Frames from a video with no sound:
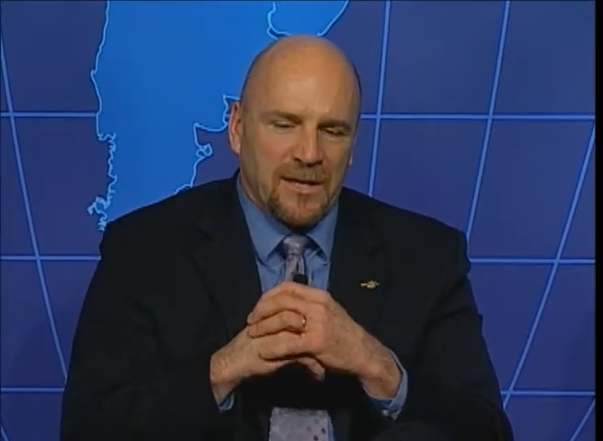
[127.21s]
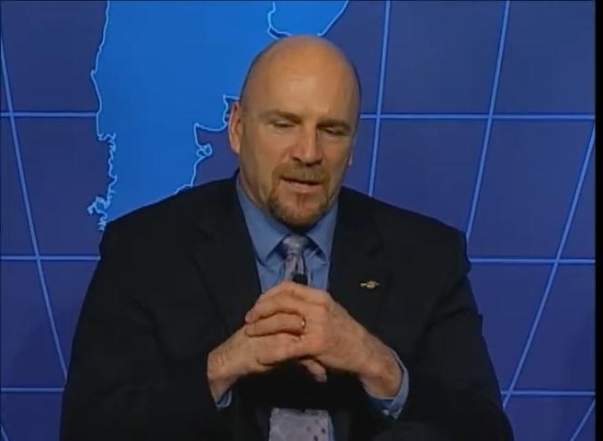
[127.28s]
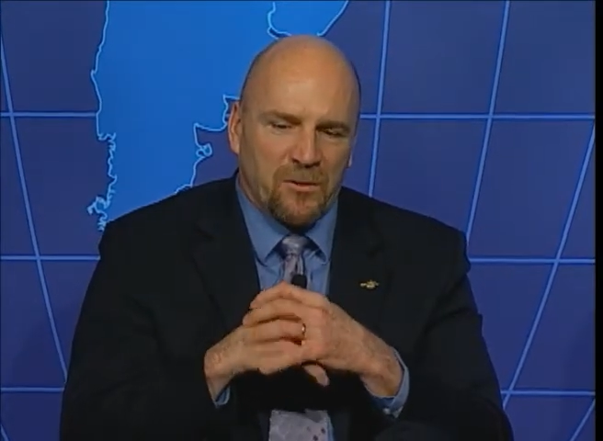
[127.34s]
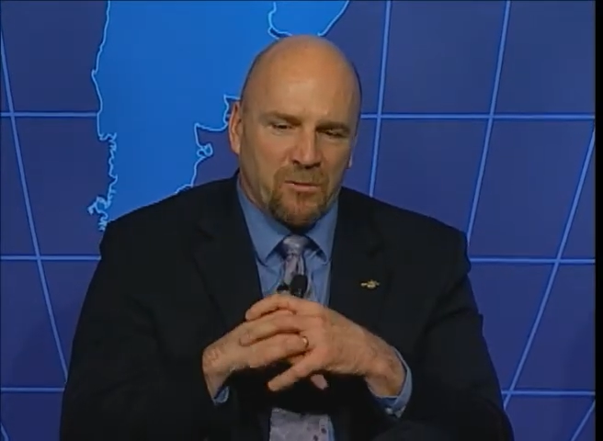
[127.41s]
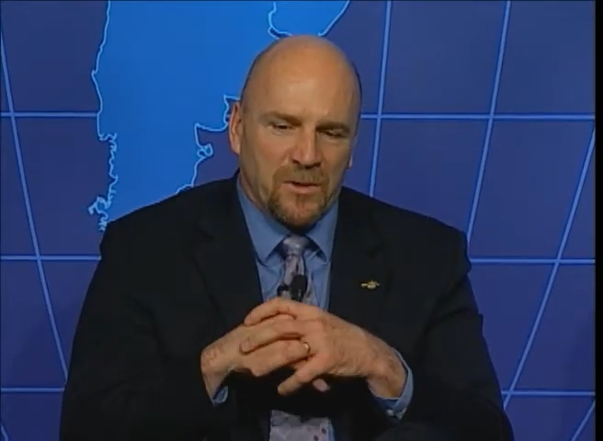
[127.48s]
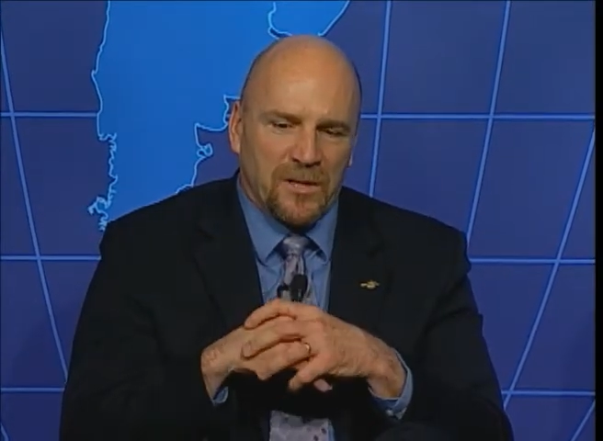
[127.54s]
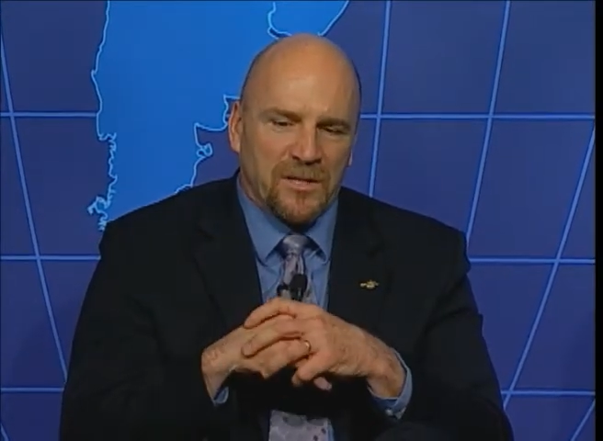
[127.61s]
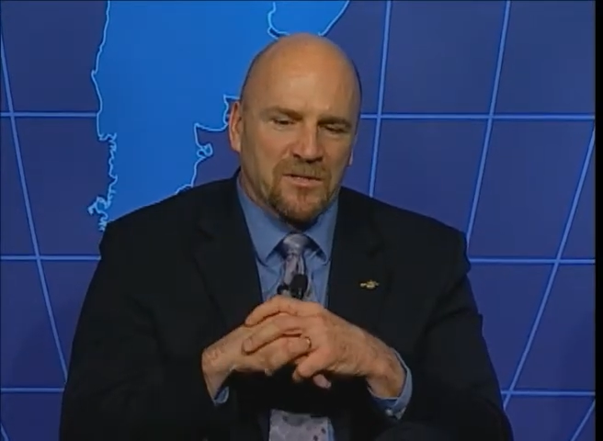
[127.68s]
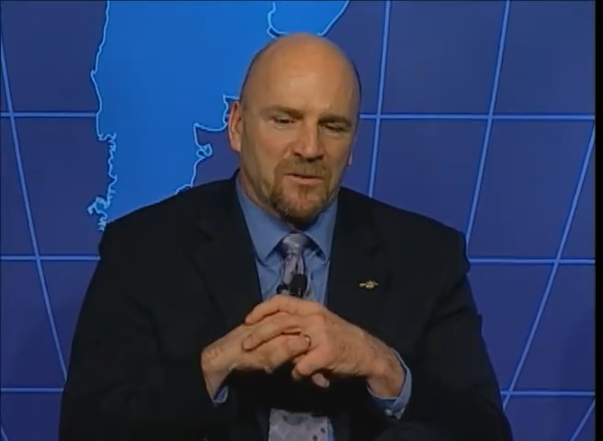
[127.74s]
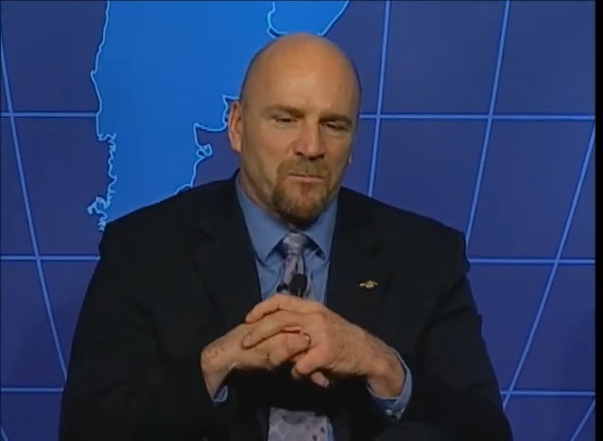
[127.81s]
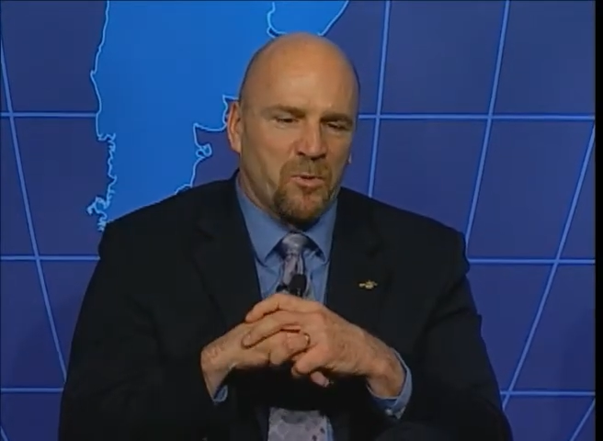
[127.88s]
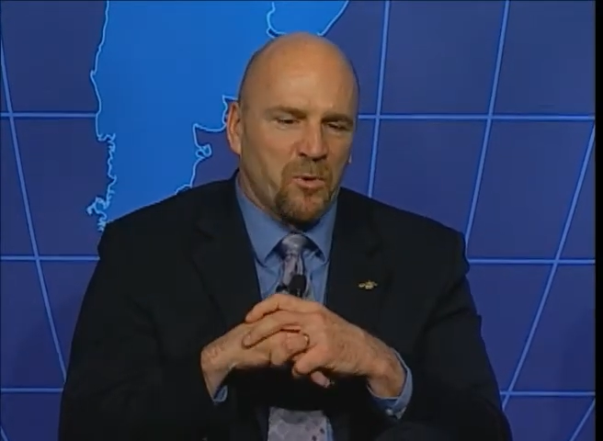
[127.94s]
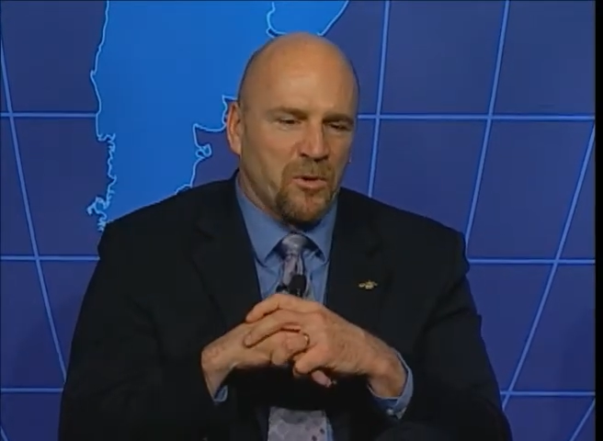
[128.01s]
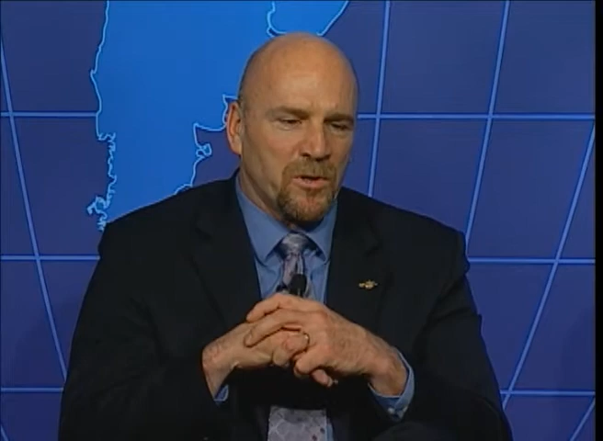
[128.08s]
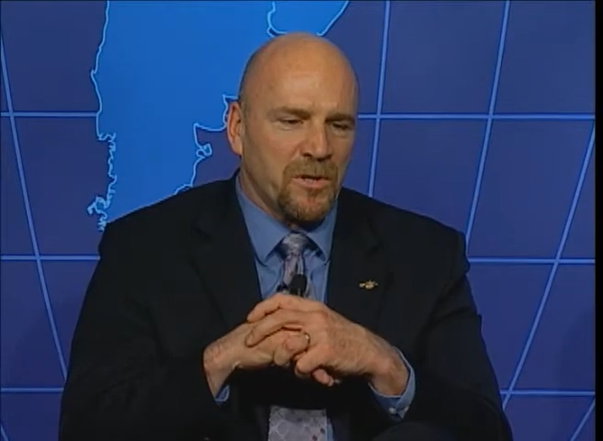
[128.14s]
equally as
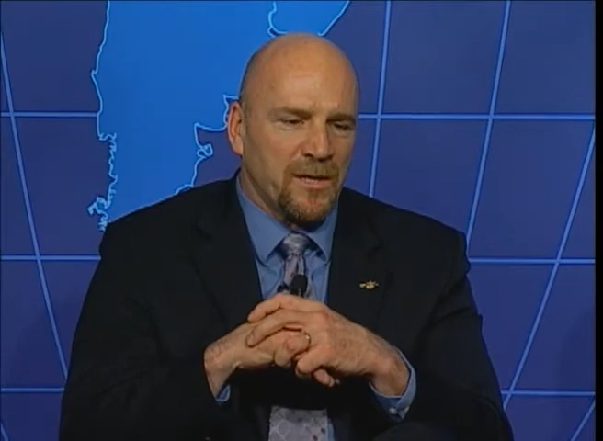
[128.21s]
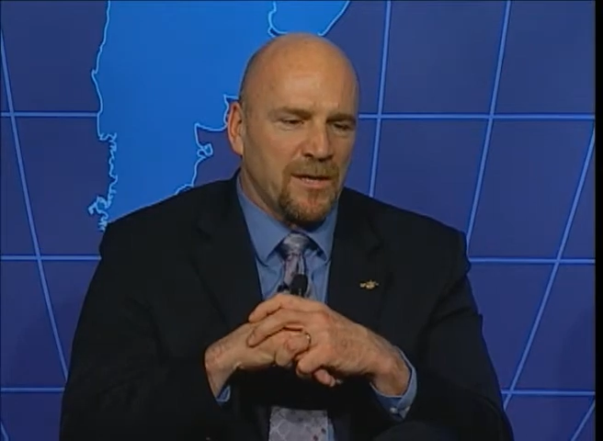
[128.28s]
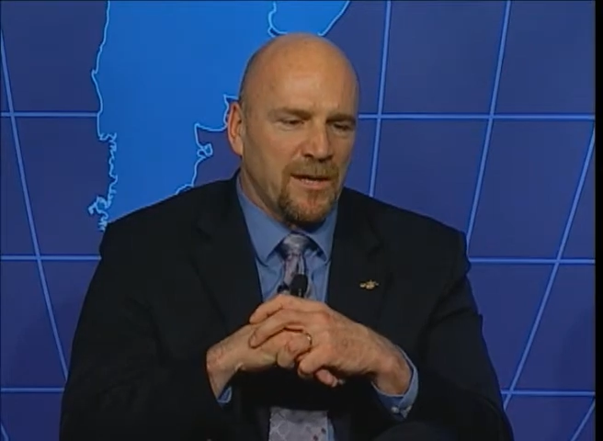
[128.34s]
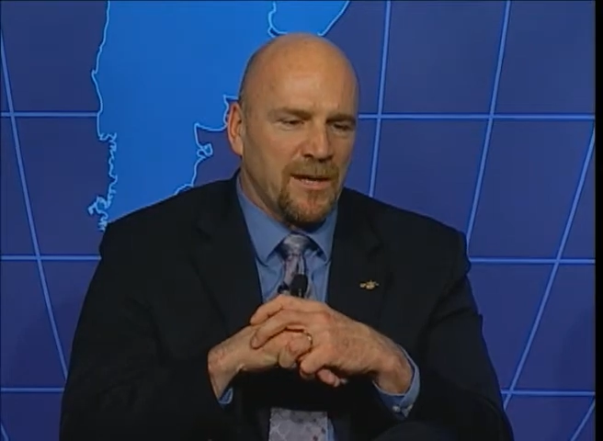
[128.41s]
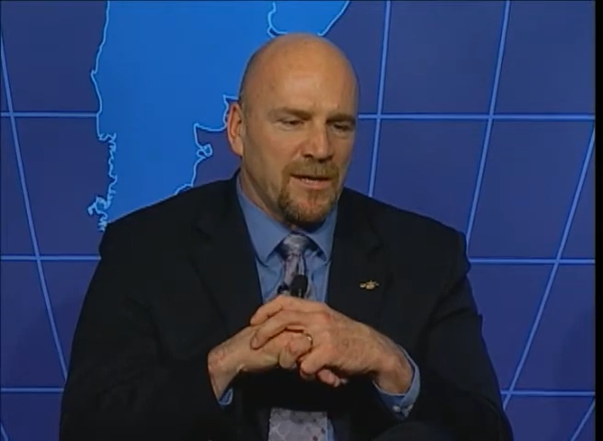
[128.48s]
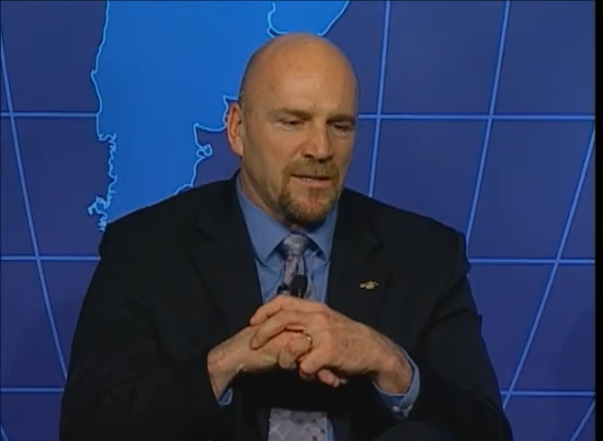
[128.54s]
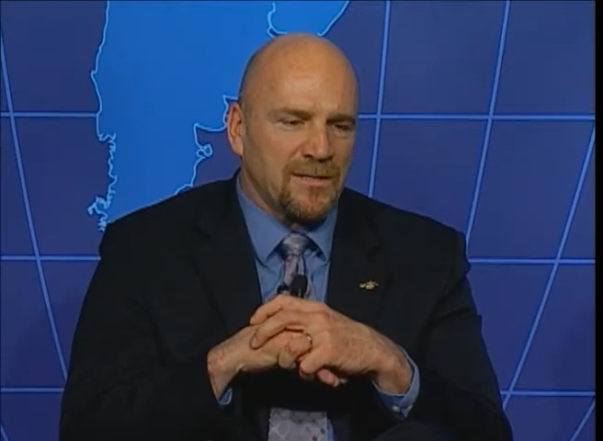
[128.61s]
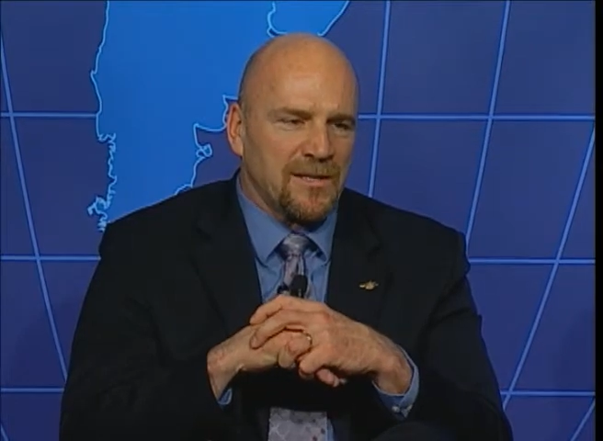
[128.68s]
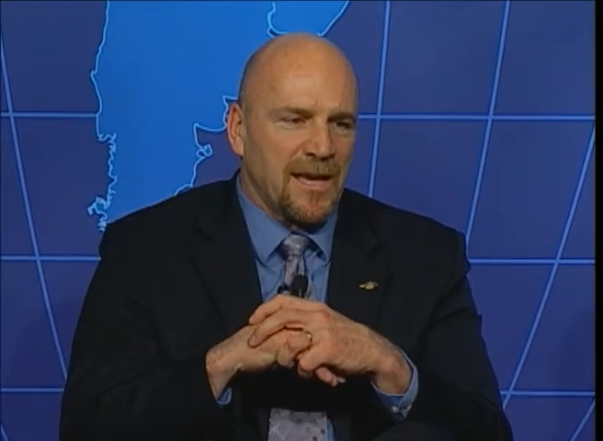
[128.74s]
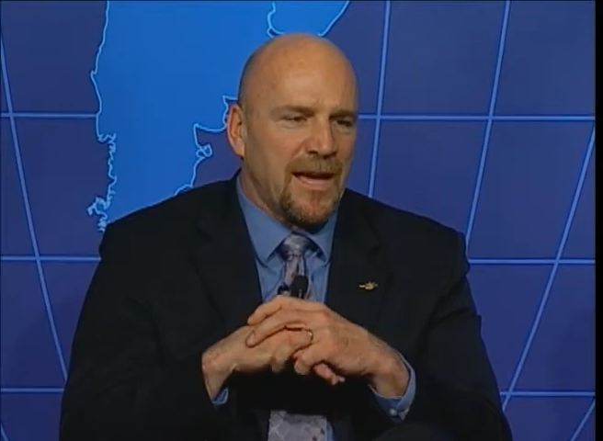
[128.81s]
important is